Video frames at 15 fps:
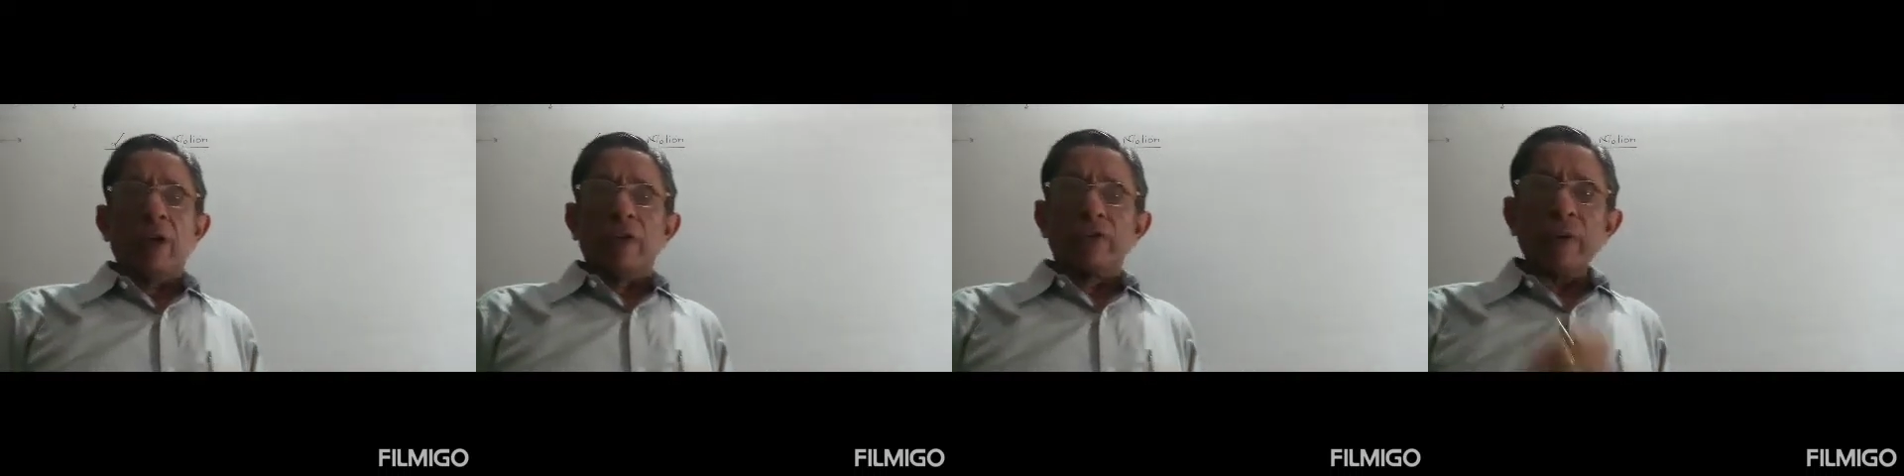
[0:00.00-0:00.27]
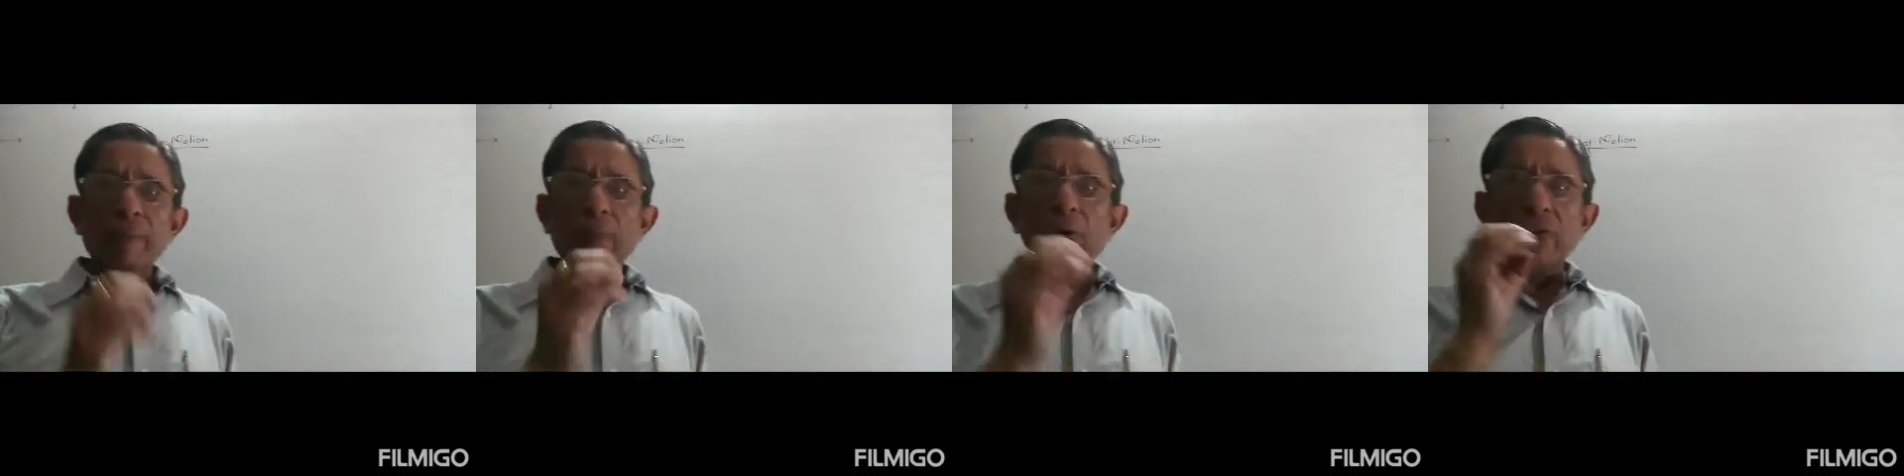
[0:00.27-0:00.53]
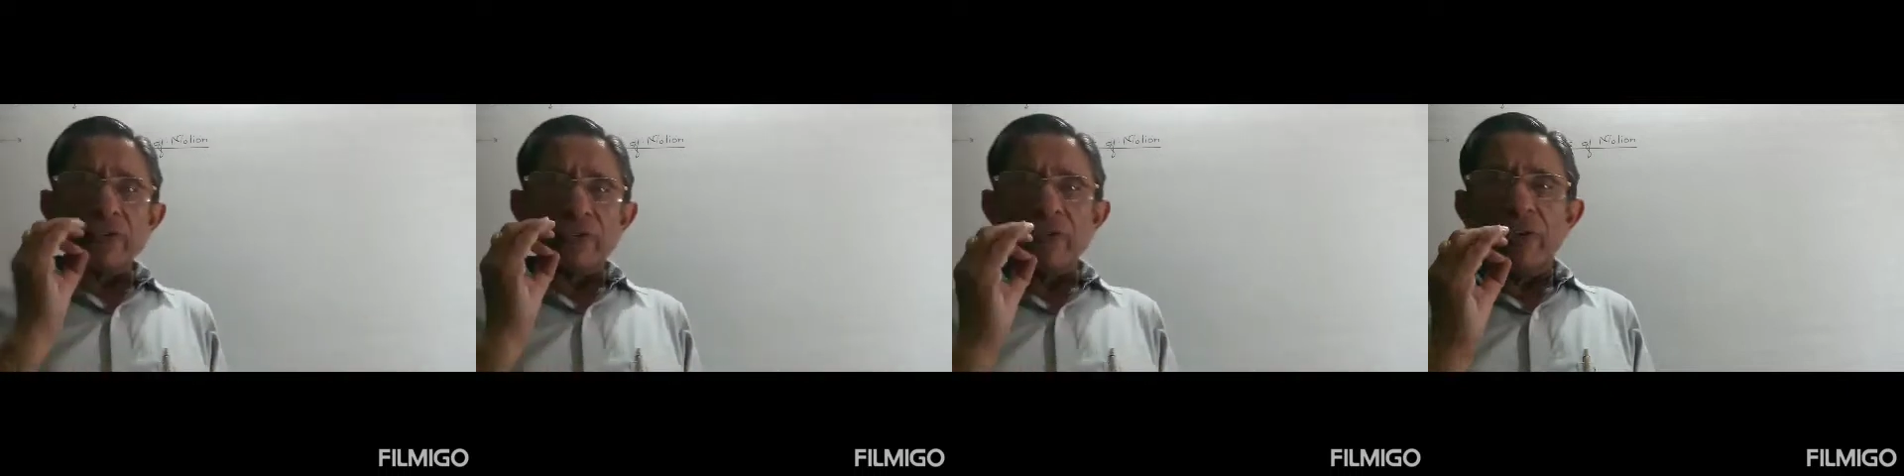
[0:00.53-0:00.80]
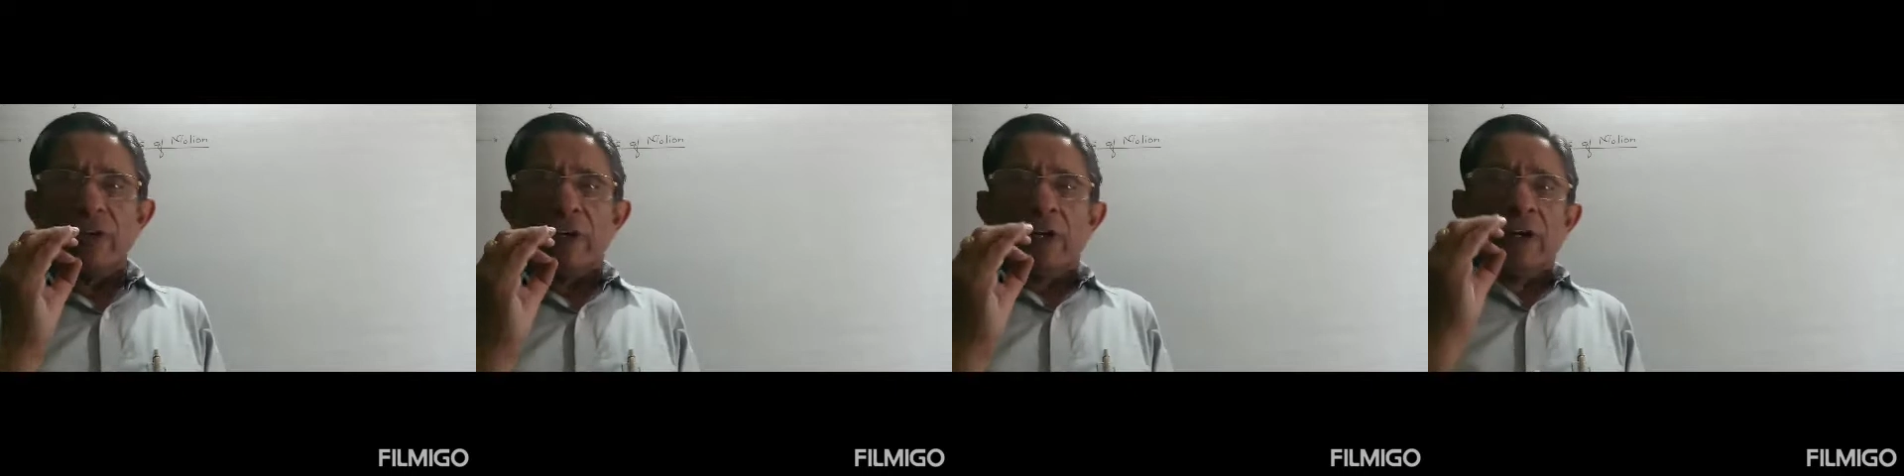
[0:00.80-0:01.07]

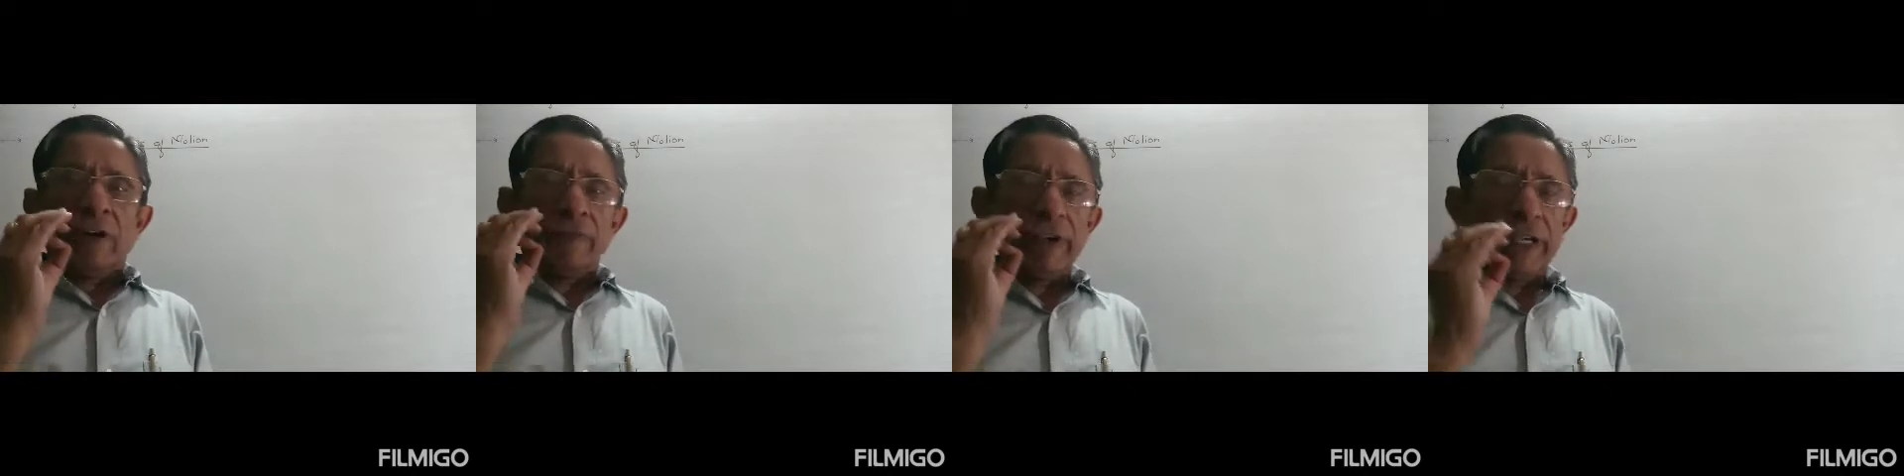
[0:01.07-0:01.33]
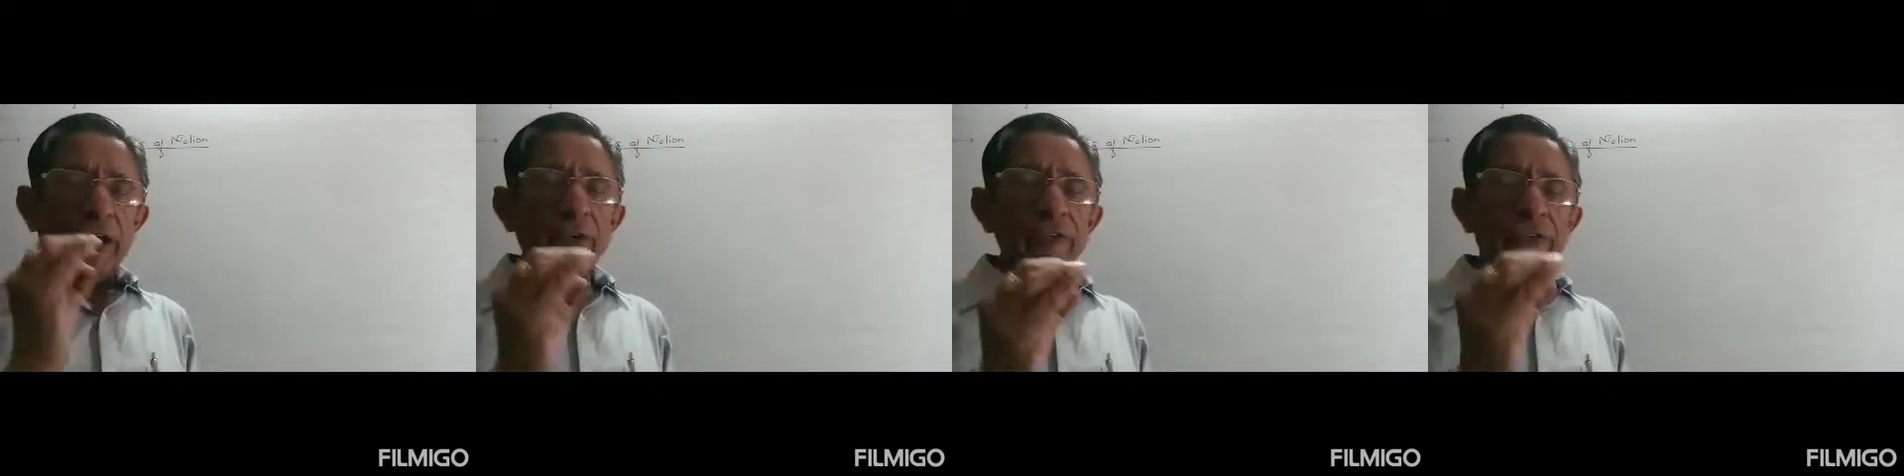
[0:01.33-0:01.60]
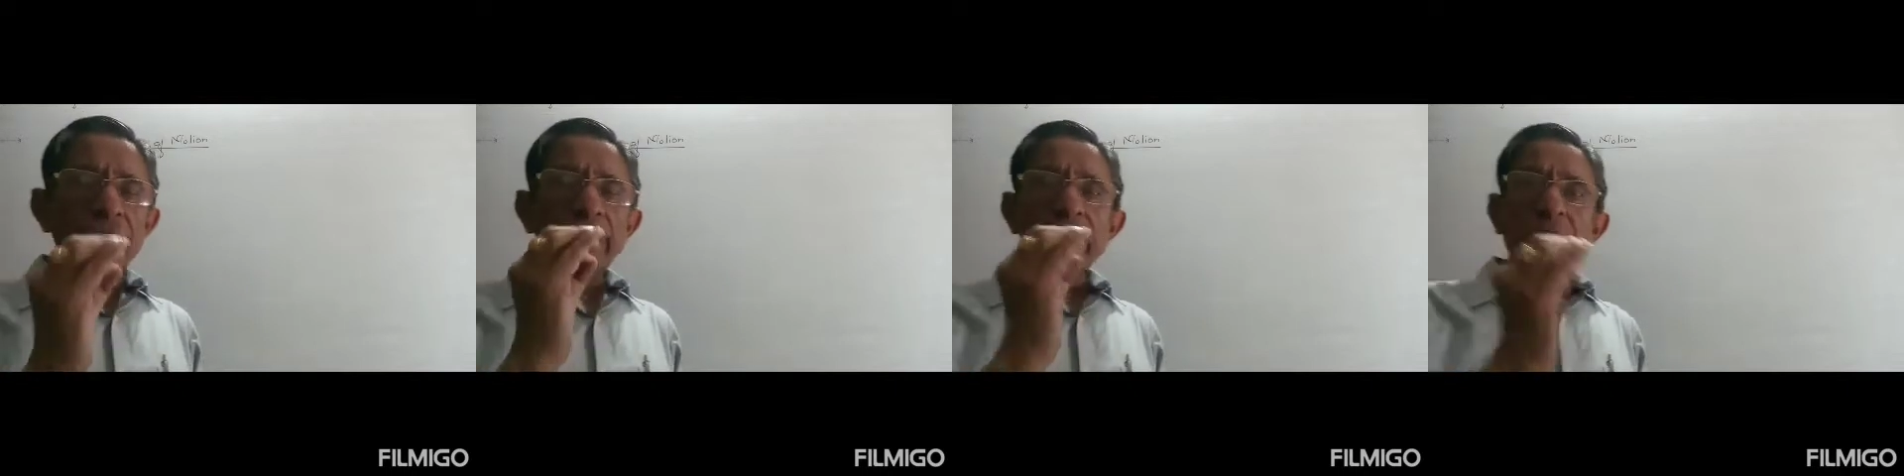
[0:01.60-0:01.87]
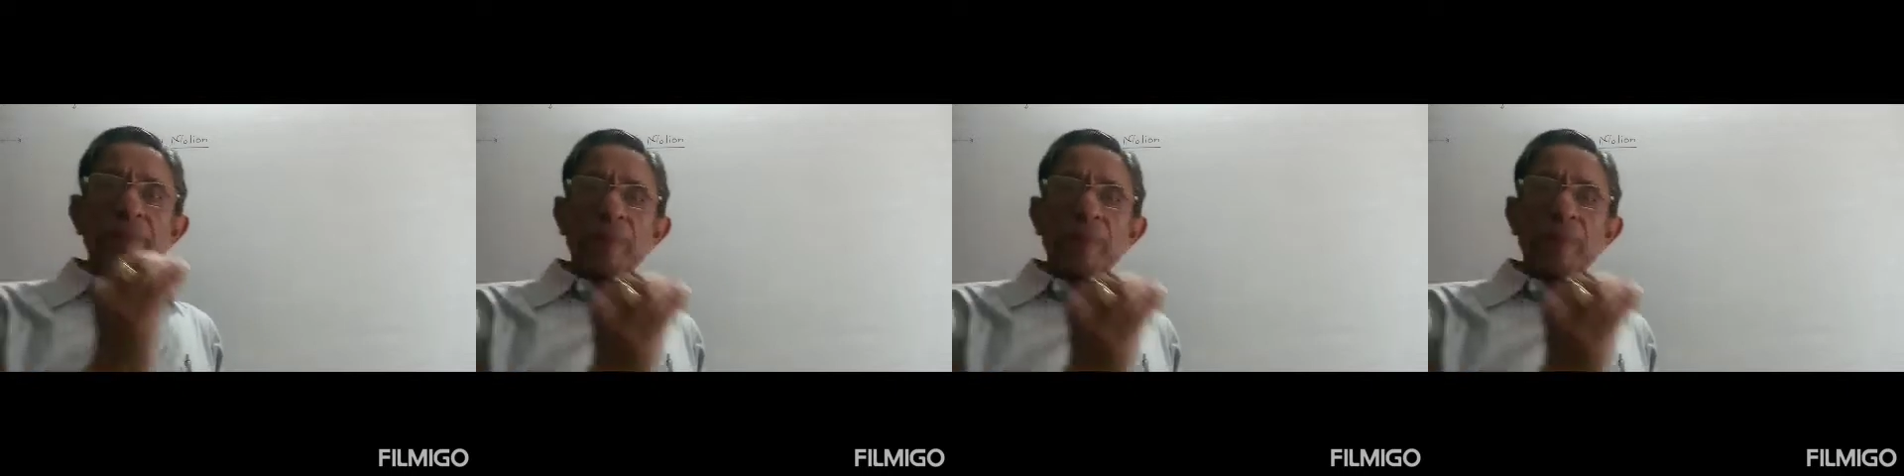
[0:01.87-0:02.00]
Suppose we consider